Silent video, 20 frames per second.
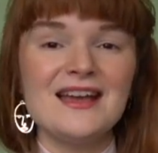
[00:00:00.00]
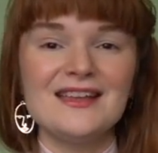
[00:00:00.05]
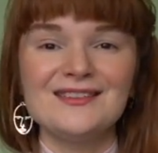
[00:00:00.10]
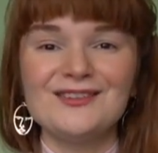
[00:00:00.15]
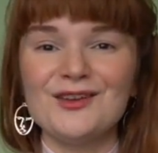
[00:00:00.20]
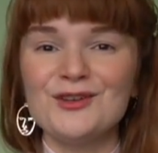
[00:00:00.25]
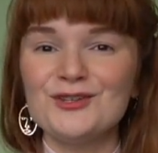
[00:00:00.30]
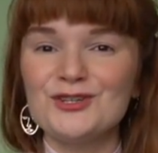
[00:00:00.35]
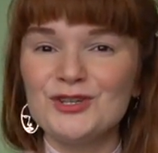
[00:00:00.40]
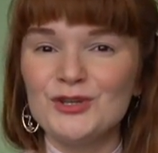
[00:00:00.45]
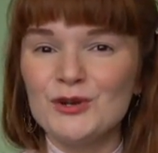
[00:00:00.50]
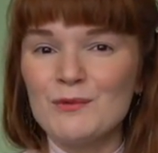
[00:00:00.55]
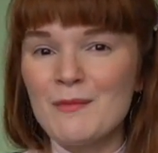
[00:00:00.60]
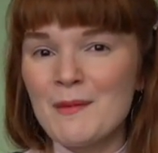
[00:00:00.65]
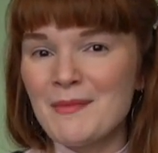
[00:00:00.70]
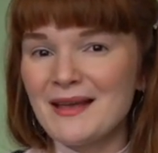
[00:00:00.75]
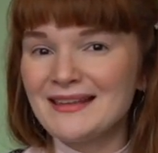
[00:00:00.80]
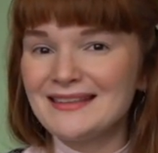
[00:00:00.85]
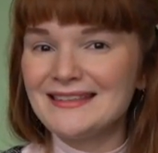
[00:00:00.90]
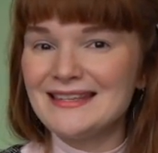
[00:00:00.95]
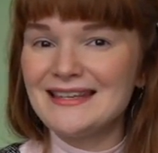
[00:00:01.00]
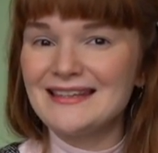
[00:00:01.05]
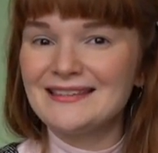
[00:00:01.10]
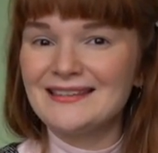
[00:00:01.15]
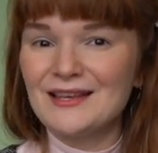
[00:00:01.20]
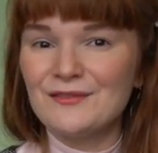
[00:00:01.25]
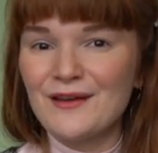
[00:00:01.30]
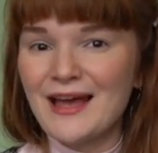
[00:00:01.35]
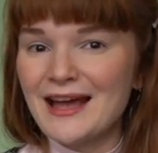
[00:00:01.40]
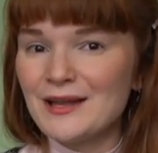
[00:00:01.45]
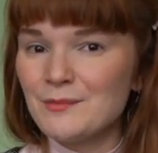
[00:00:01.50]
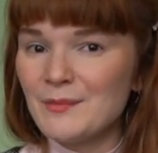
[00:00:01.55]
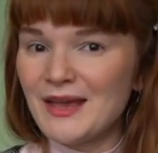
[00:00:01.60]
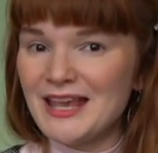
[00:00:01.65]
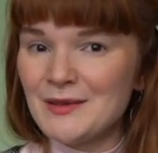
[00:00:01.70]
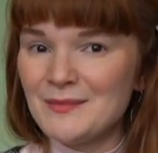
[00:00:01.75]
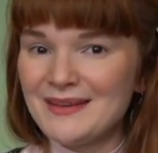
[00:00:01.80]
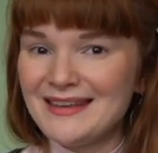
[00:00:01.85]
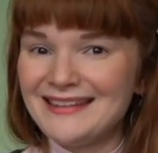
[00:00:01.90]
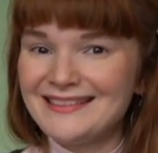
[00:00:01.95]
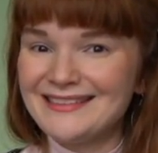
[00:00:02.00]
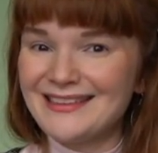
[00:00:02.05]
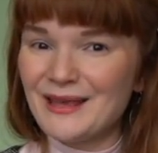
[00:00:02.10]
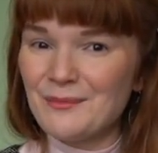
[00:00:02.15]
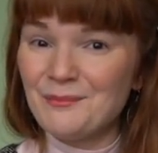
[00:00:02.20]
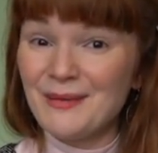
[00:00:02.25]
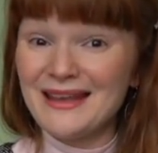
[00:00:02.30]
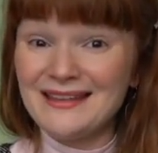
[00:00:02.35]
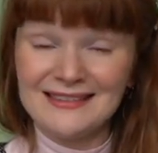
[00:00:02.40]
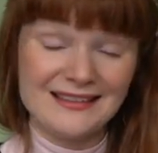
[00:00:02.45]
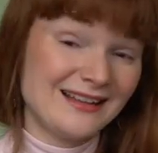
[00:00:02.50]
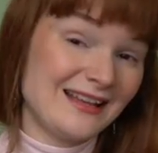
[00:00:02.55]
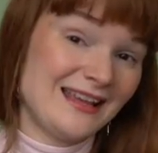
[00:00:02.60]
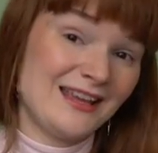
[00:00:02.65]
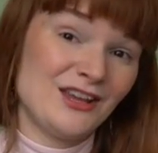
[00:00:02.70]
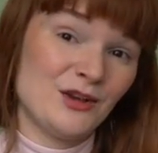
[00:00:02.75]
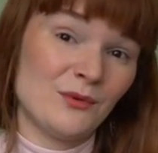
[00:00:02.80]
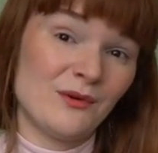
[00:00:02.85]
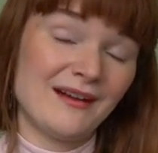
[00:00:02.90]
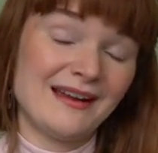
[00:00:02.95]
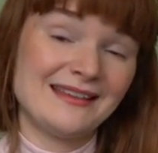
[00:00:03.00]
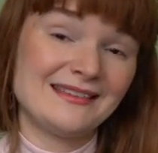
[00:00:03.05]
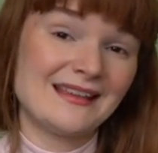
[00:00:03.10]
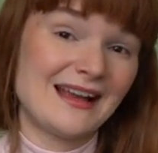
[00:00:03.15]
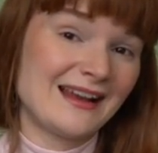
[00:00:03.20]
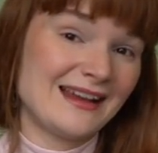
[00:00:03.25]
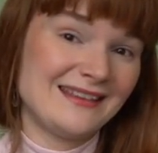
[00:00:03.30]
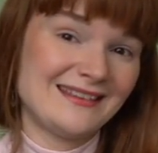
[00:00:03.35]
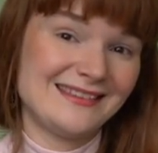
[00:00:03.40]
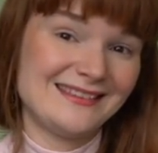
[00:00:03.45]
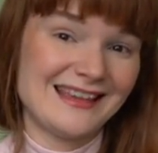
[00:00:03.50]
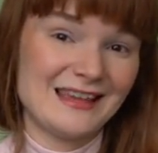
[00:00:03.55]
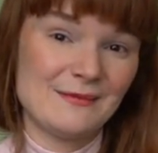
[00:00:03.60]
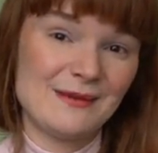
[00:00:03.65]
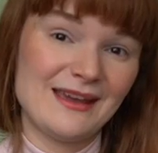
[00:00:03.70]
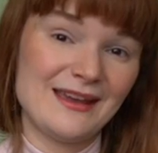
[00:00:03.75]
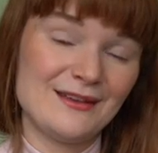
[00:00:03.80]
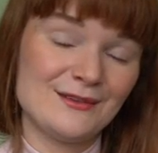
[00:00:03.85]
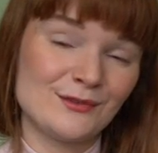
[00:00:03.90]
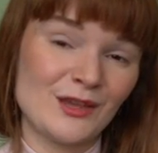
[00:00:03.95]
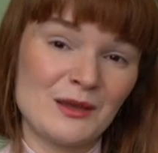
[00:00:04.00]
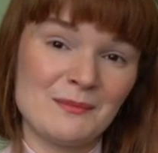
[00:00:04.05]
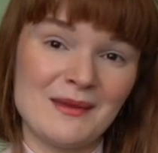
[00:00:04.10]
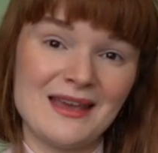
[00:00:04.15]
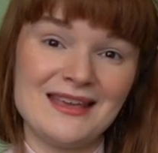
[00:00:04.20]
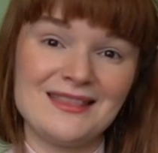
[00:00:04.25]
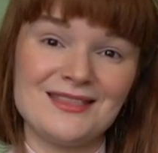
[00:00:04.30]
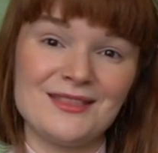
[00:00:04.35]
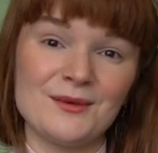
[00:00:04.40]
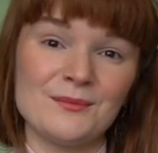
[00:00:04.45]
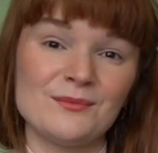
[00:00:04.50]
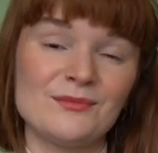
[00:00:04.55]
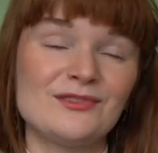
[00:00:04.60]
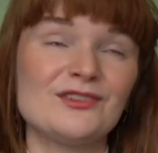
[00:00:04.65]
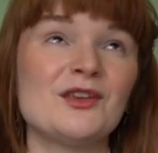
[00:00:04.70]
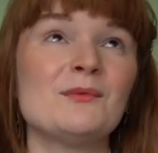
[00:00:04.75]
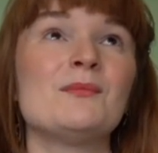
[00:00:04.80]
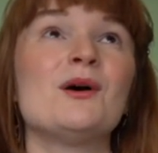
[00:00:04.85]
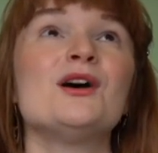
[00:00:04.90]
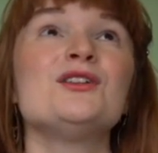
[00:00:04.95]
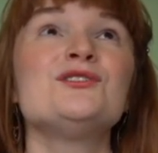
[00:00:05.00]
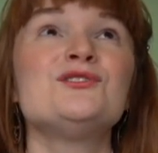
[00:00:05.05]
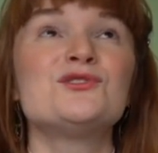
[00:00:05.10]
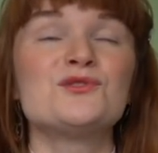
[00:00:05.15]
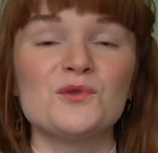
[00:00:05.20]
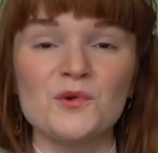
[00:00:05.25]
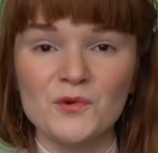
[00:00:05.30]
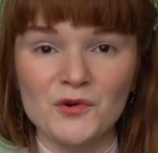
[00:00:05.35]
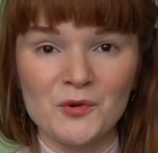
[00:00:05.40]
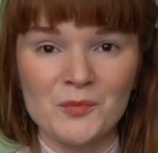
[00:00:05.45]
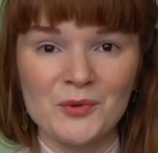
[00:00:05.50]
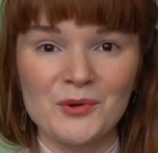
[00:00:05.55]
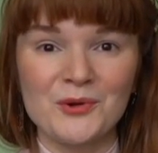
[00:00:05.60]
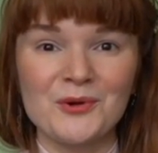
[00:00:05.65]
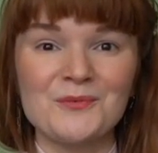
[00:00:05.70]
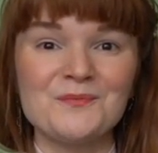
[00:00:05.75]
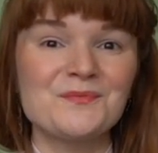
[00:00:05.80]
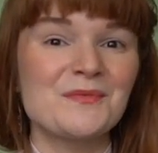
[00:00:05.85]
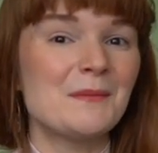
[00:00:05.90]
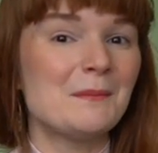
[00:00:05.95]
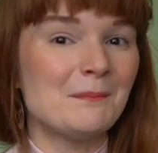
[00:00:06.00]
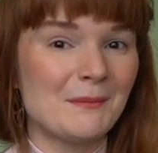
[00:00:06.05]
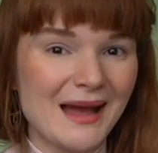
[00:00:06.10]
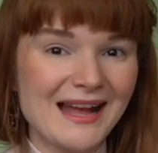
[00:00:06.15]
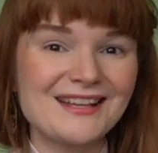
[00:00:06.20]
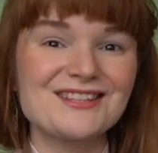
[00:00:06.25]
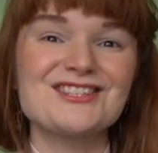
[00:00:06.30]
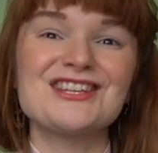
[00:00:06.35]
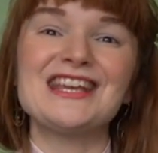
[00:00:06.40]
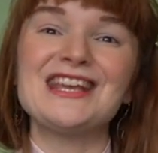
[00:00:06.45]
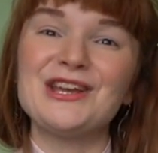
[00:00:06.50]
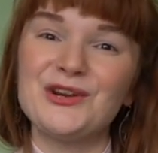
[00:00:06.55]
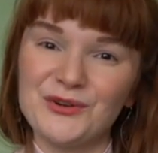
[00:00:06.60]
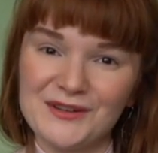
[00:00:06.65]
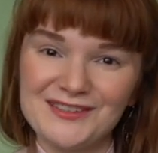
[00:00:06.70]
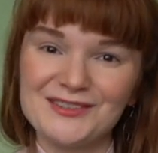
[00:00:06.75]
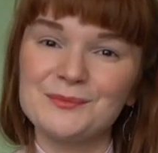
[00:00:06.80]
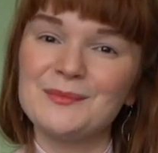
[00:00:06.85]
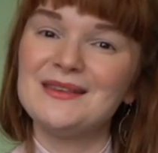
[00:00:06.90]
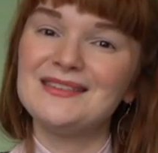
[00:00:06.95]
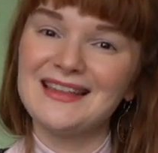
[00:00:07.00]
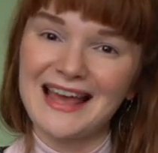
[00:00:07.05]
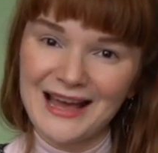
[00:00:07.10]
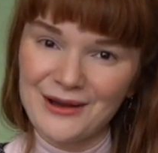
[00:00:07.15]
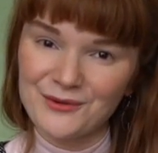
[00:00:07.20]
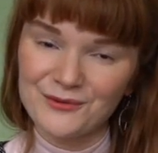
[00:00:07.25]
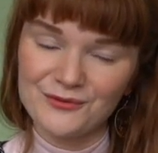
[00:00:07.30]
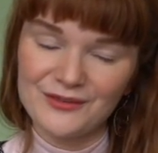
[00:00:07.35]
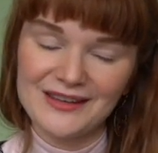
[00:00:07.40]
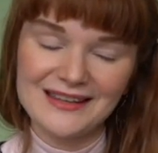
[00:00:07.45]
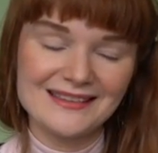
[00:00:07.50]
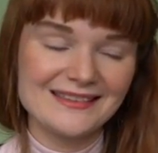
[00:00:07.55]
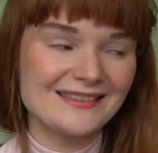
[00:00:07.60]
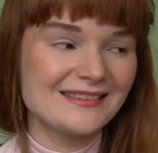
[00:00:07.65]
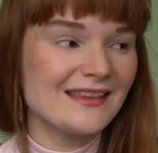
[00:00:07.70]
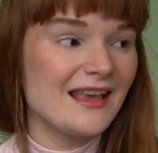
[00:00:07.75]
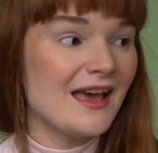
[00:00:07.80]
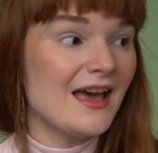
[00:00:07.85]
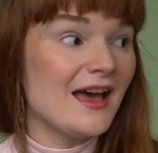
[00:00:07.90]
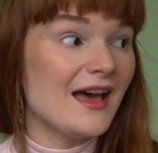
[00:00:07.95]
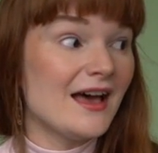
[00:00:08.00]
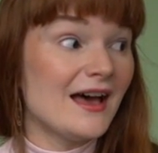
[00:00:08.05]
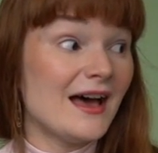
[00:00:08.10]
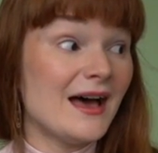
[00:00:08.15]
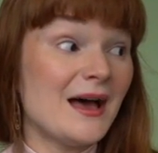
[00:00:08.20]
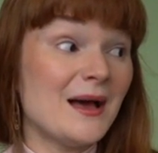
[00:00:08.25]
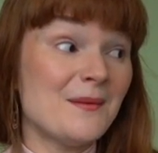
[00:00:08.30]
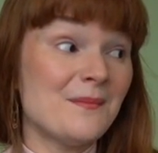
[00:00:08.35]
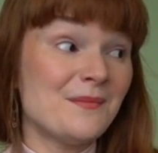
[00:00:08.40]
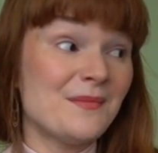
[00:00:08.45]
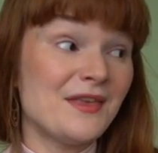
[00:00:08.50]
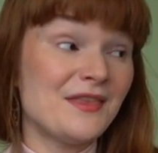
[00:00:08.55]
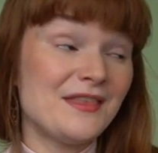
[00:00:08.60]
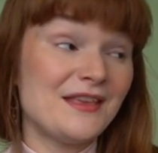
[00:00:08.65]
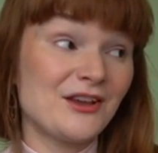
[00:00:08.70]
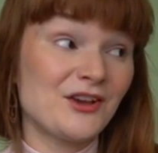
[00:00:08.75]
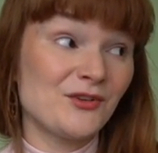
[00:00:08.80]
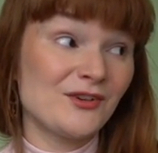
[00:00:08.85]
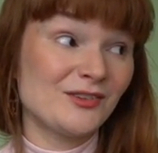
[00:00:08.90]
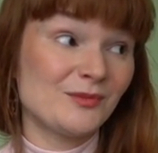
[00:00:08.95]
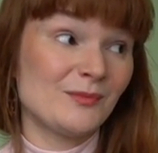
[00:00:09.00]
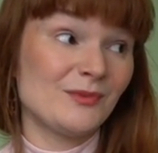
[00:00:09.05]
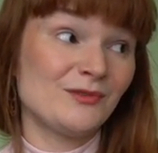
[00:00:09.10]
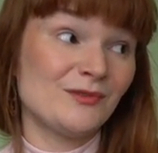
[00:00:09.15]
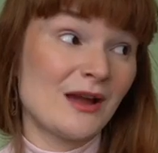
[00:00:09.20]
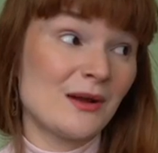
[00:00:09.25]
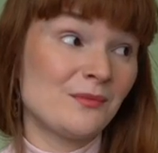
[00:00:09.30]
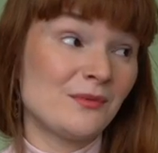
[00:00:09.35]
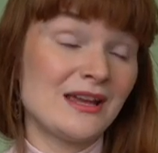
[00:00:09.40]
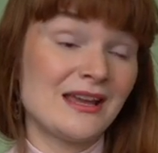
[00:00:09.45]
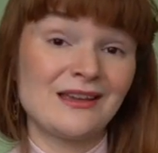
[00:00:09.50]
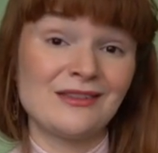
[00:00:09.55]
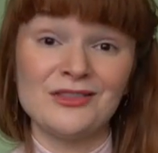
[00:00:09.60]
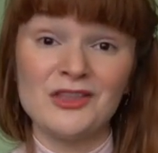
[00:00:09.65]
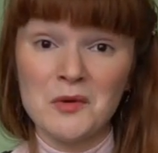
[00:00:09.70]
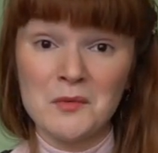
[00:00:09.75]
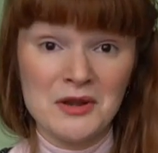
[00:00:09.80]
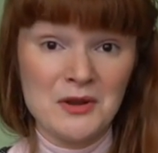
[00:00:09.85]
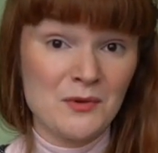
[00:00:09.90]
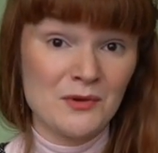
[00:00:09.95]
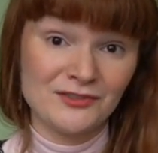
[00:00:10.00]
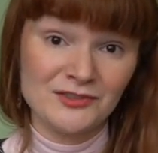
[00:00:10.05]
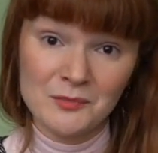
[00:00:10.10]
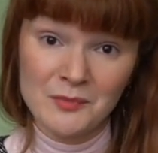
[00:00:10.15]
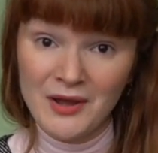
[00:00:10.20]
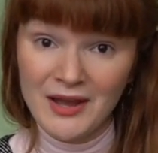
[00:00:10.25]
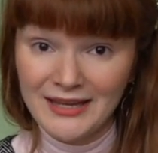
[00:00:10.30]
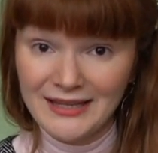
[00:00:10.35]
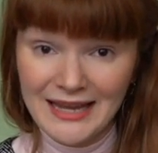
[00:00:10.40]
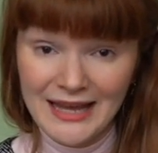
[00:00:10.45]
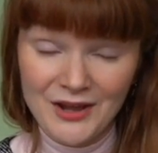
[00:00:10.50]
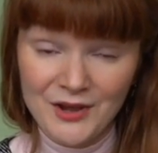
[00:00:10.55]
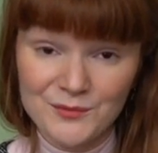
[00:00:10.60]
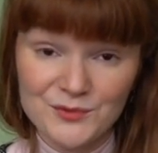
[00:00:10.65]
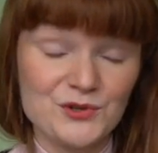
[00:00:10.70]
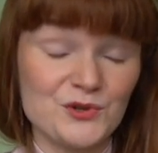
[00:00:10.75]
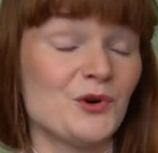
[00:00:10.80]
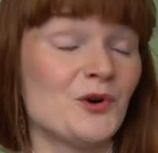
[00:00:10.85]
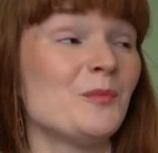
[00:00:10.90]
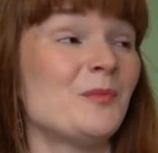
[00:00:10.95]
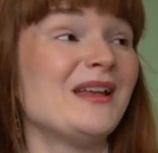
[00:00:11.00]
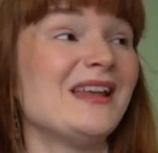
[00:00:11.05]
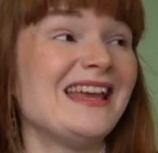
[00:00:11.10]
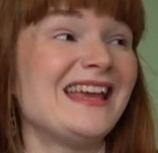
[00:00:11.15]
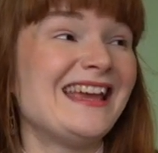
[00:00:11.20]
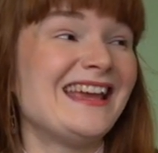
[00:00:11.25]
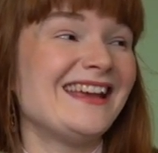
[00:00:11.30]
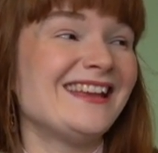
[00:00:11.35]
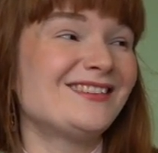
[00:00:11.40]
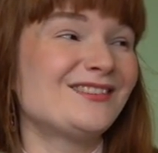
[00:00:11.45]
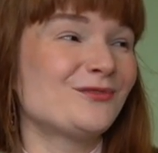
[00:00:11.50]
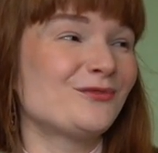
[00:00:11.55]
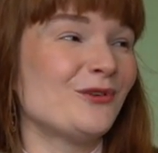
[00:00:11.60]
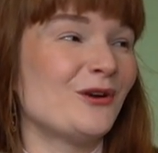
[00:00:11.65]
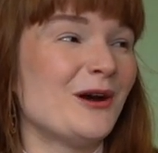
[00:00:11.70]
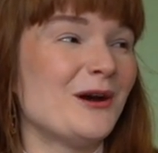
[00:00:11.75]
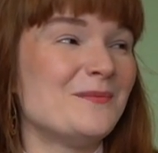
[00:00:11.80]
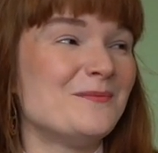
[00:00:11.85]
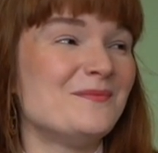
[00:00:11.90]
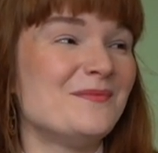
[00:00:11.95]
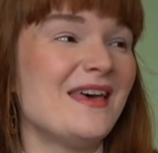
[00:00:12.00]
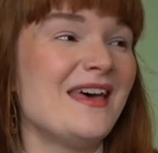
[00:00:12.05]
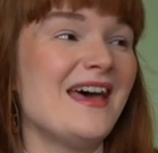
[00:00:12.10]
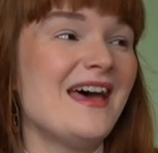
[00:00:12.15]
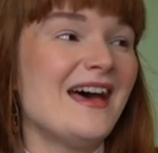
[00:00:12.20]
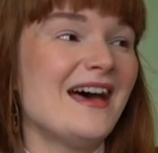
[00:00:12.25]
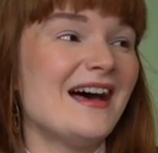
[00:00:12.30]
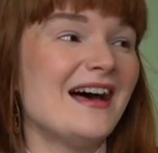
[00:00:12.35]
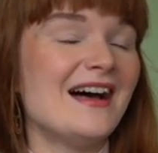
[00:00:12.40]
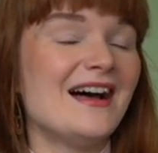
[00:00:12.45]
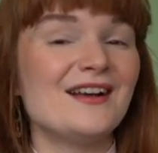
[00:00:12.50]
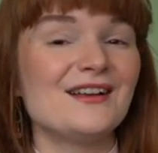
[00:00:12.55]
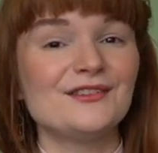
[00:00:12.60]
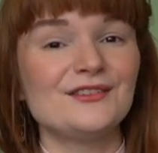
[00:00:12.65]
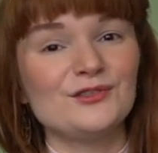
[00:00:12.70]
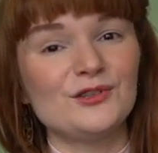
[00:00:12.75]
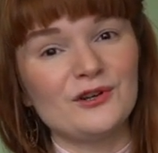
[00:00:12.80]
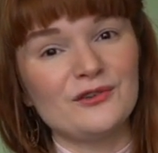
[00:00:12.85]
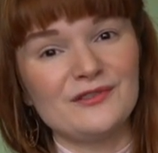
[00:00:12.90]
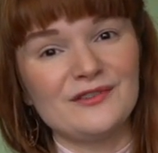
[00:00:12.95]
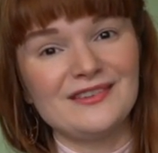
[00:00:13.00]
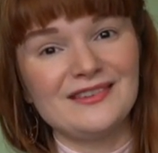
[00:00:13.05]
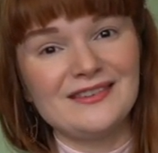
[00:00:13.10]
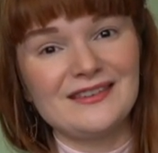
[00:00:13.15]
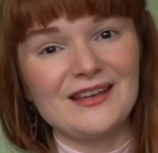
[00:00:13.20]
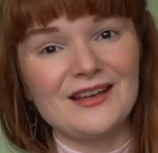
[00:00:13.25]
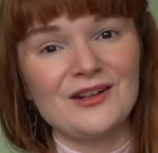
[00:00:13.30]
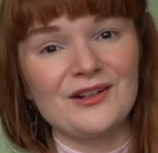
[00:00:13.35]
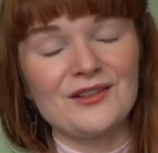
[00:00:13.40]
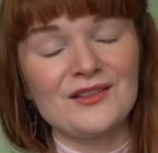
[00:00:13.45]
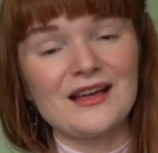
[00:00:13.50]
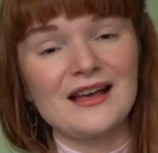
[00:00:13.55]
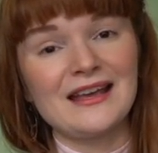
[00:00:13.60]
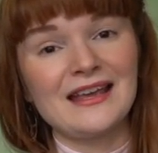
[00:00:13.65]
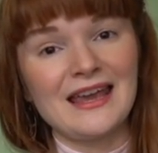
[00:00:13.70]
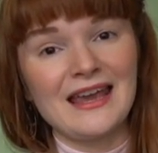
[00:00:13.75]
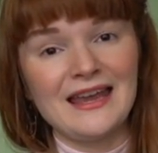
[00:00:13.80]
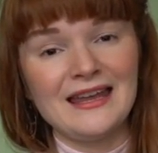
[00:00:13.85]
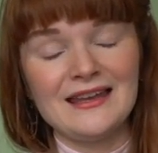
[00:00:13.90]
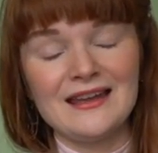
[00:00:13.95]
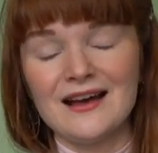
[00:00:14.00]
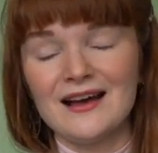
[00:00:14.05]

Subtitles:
So two of my besties have had babies basically who are exactly the same age, so I made them some adorable matching Christmas outfits. The Christmas fabric, nobody wants to buy it now, I'm sure, but it is from Stoff and Still. Again,